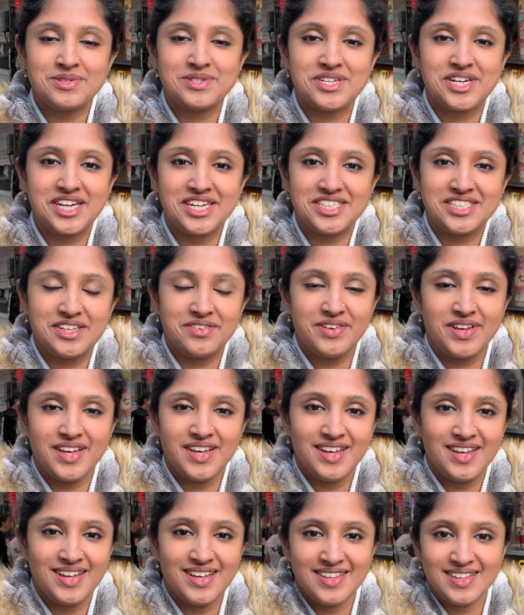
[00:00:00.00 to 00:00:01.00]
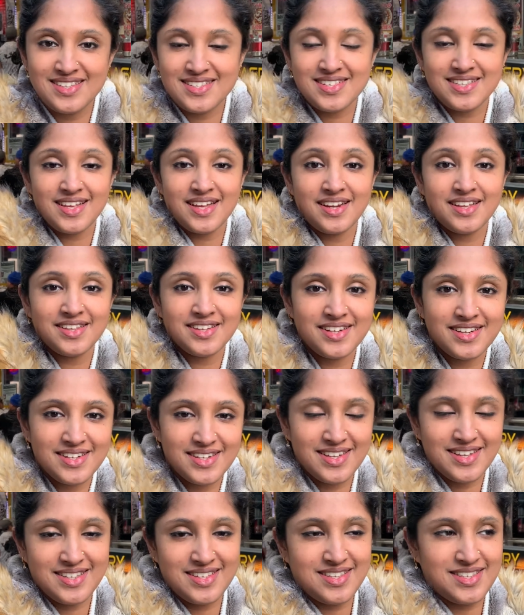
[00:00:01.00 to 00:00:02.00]
Sugar TV. This is another
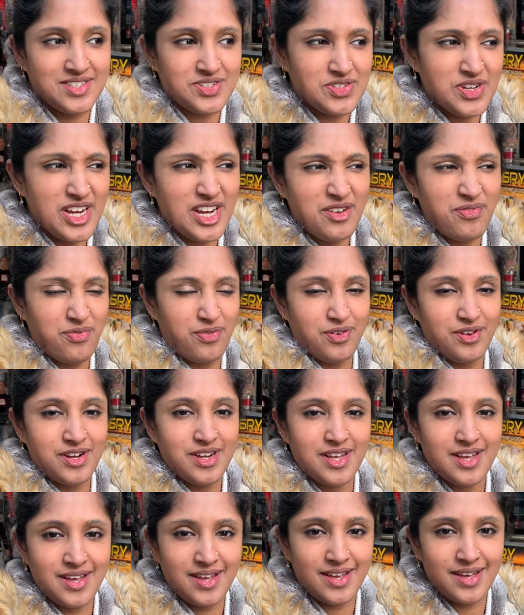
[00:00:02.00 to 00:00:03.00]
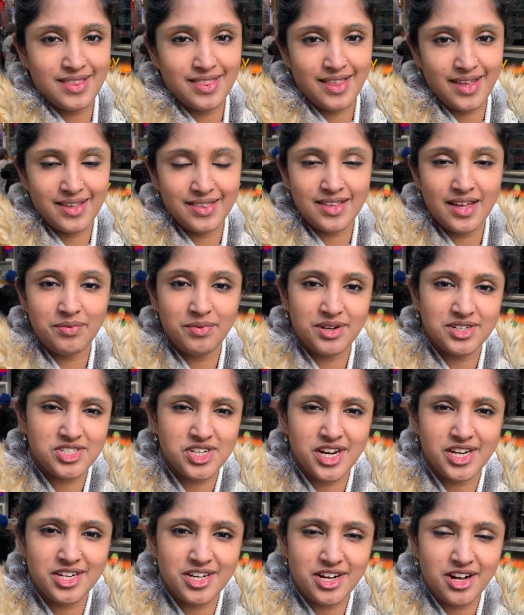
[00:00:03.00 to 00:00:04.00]
street food thing that we're
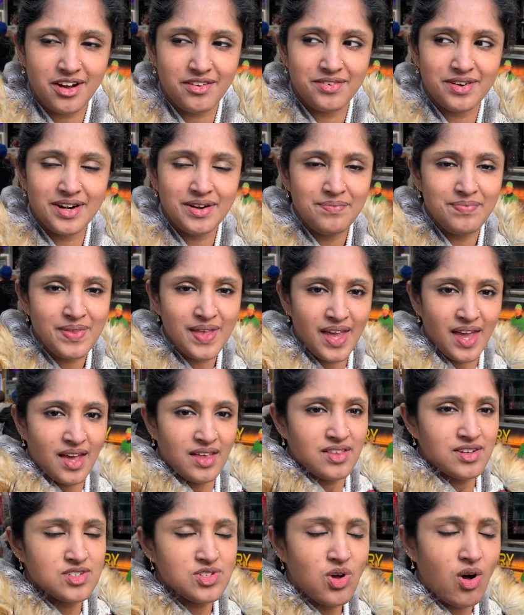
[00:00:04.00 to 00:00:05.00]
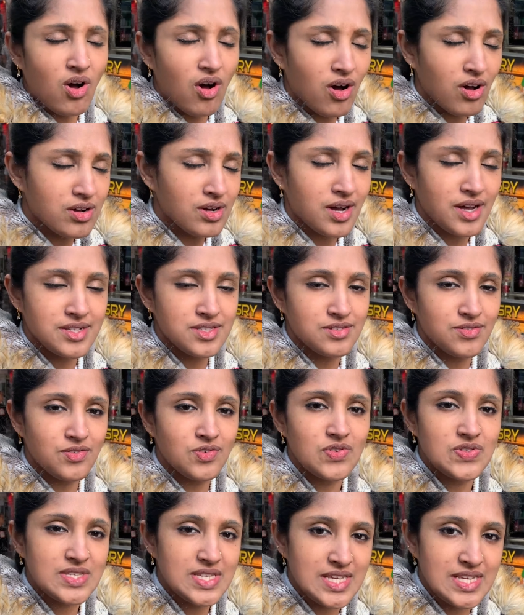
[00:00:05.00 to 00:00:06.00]
trying to cover. There's all kinds of
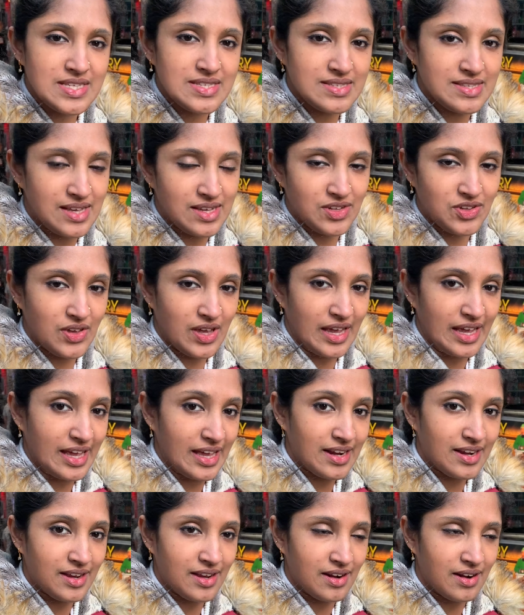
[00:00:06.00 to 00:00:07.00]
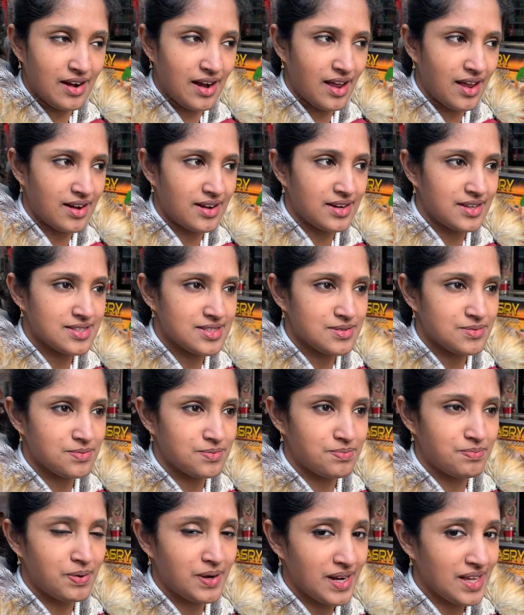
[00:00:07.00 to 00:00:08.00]
cuisines that you can get here, and it's
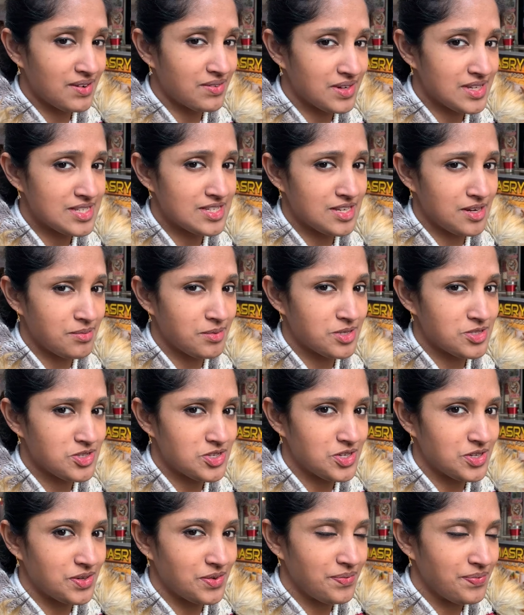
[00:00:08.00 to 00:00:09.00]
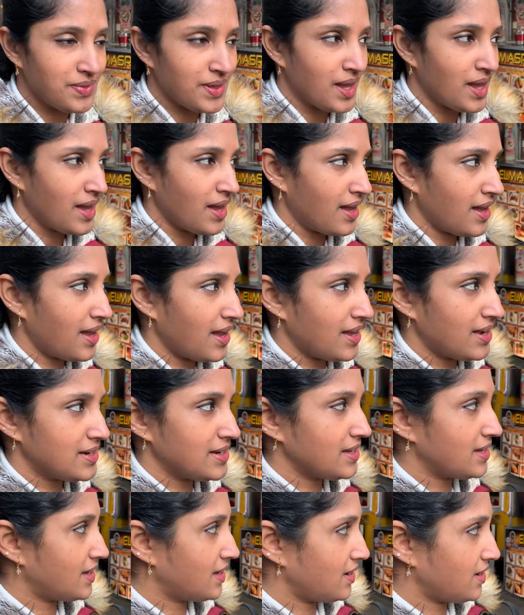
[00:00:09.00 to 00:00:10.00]
pretty reasonable too.
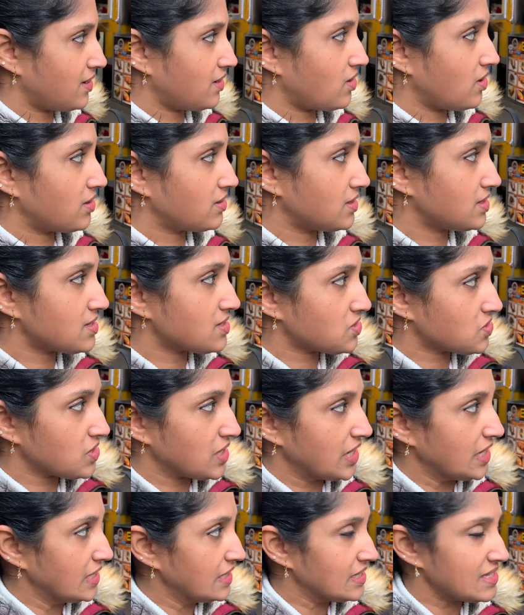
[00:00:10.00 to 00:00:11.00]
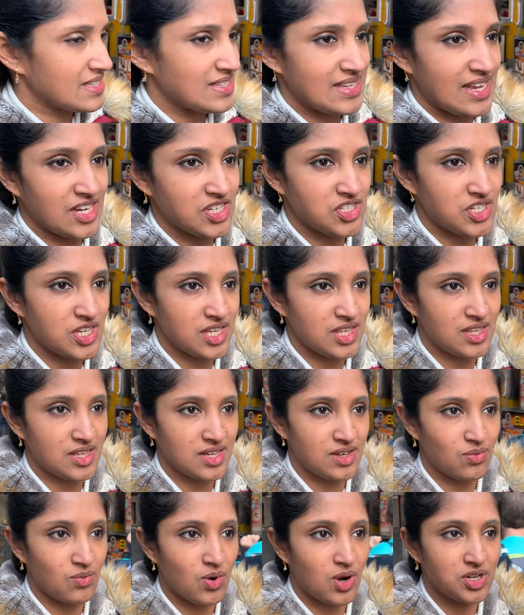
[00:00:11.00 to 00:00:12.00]
And here on this street, this is actually
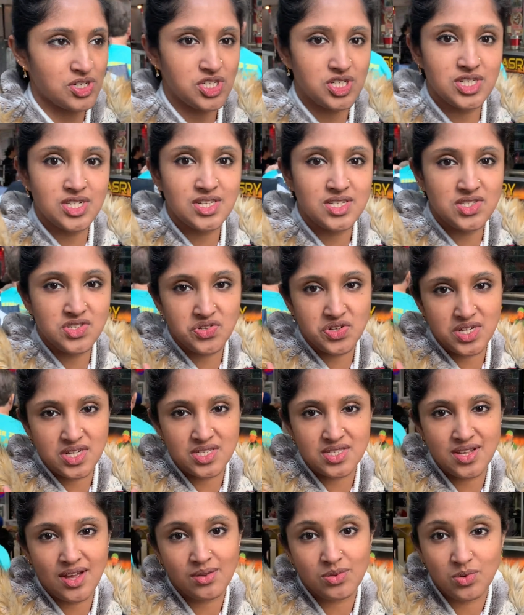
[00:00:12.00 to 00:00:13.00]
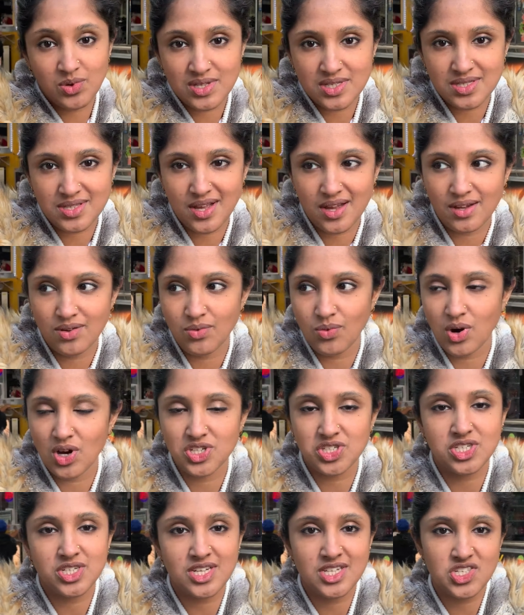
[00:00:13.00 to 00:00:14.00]
the Washington Street, Southwest
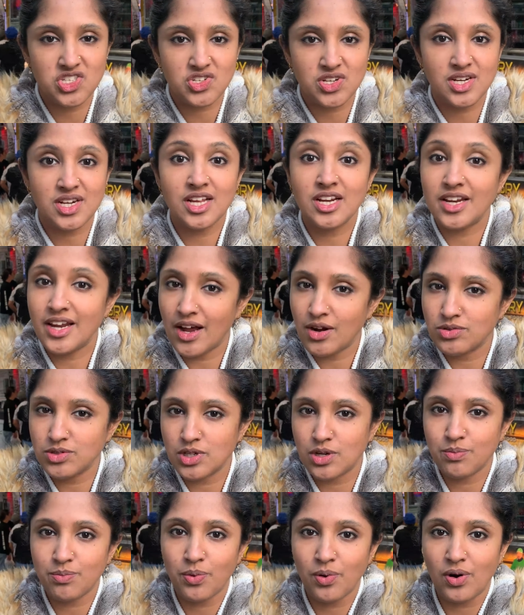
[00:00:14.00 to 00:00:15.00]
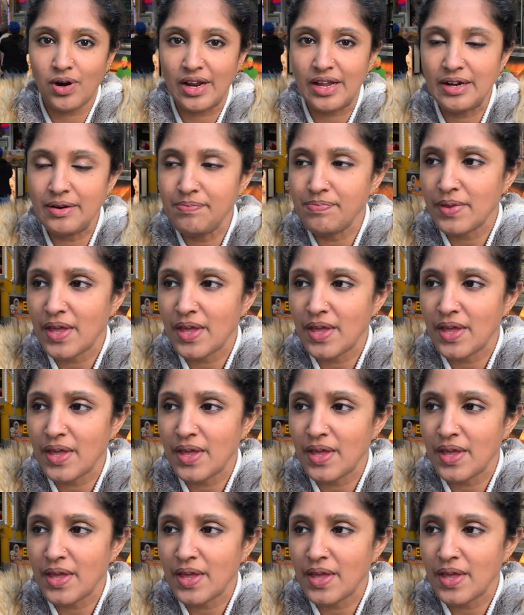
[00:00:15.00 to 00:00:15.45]
Washington Street in downtown Portland.